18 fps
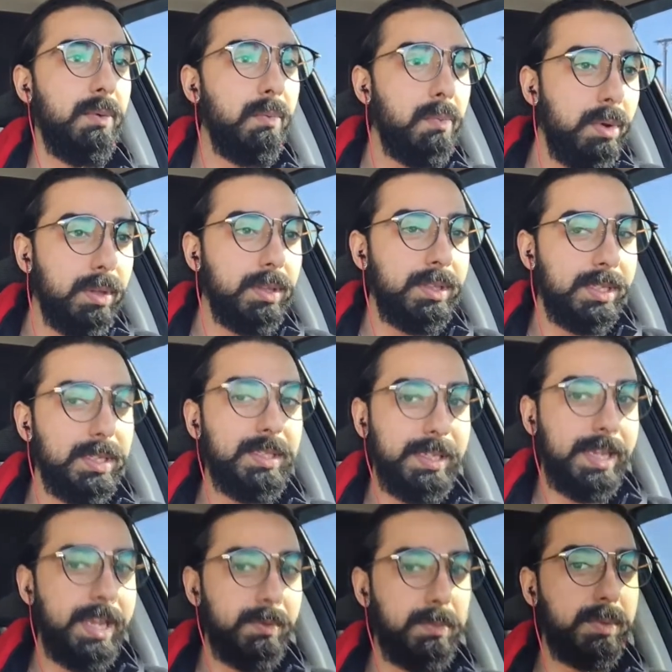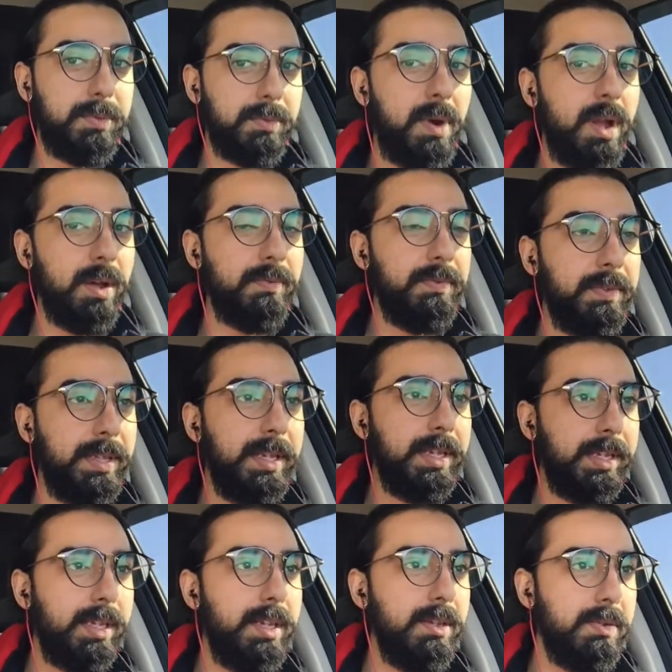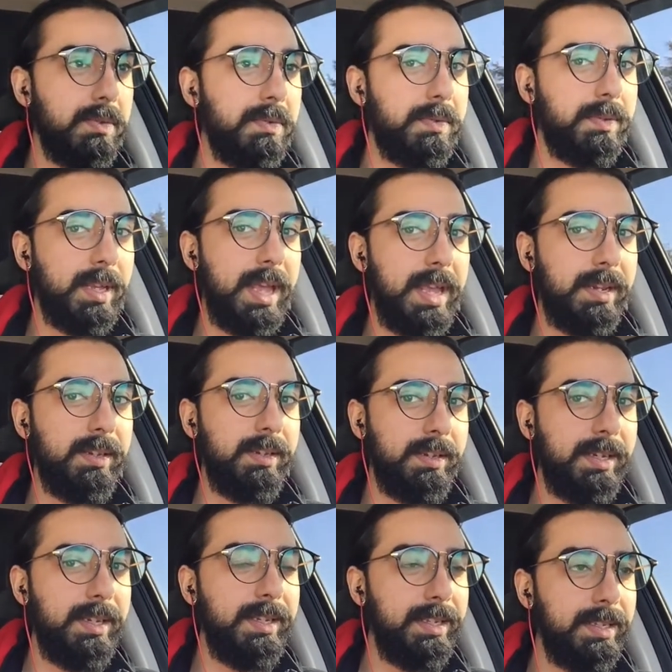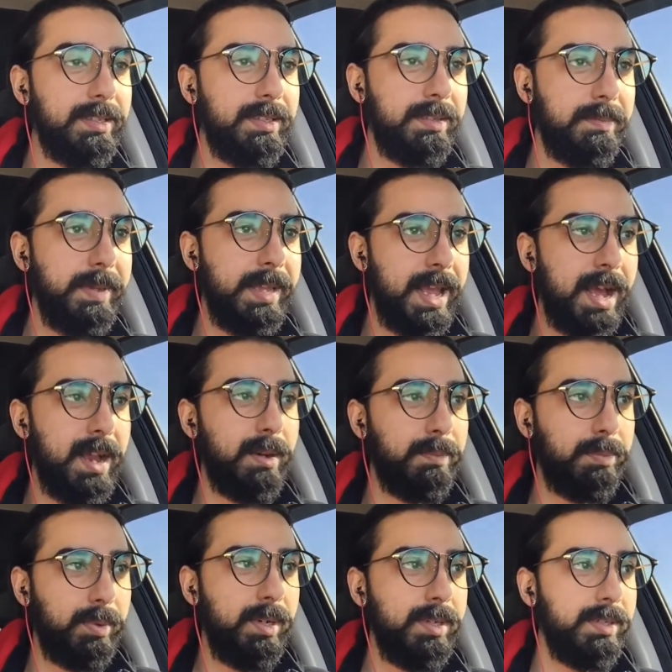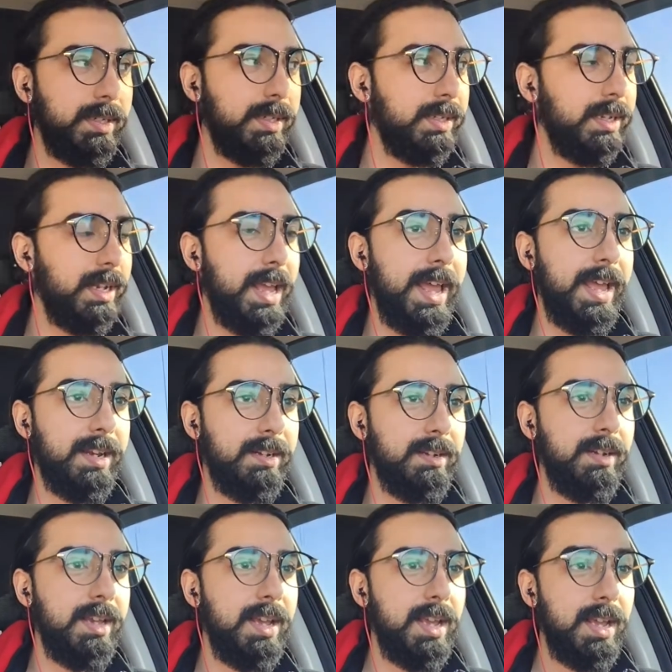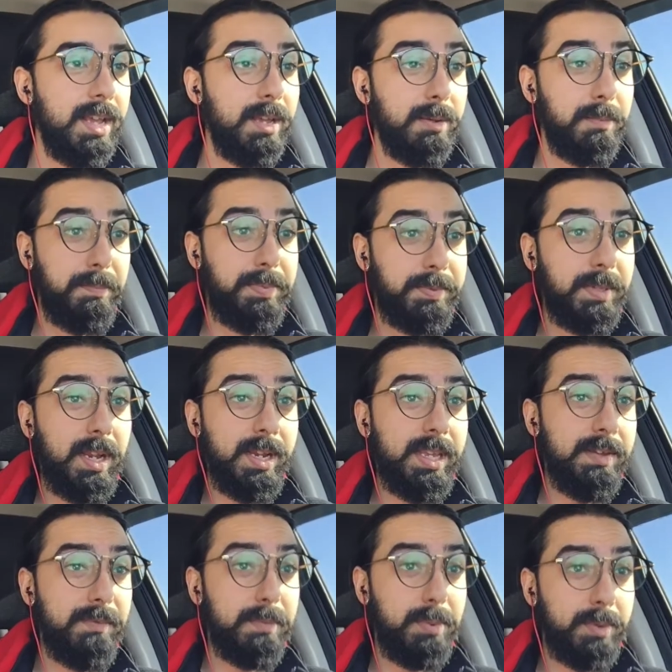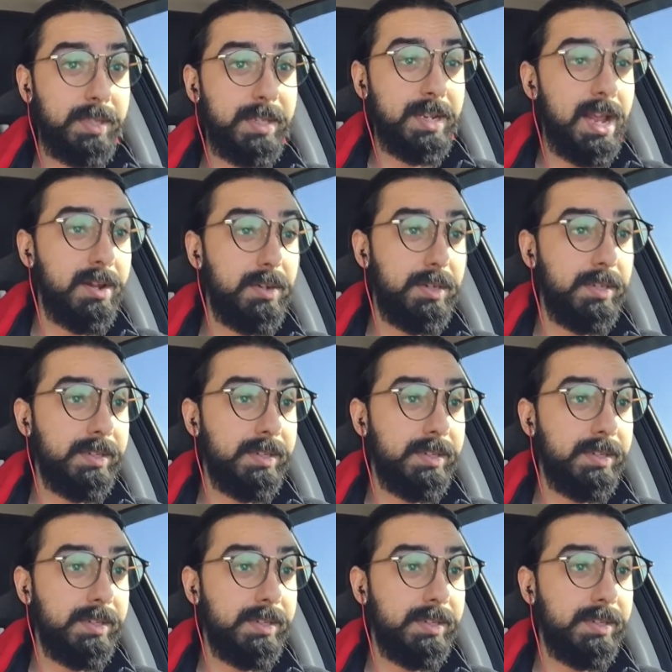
Well, this kid was wrongfully accused, and he needs to be out of prison, and Sunny even points it out.